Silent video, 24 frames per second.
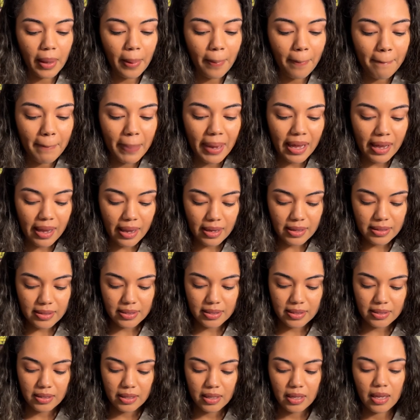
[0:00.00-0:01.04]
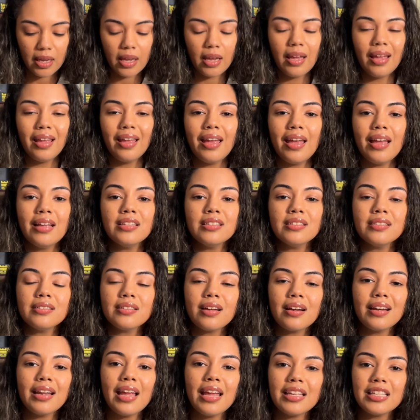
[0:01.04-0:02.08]
But it just
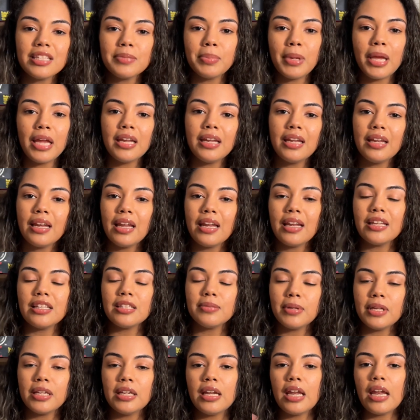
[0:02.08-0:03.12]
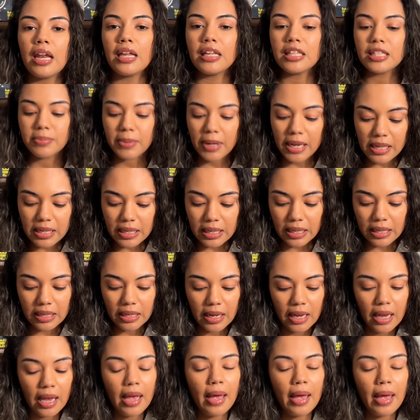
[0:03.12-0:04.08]
started expanding and expanding and expanding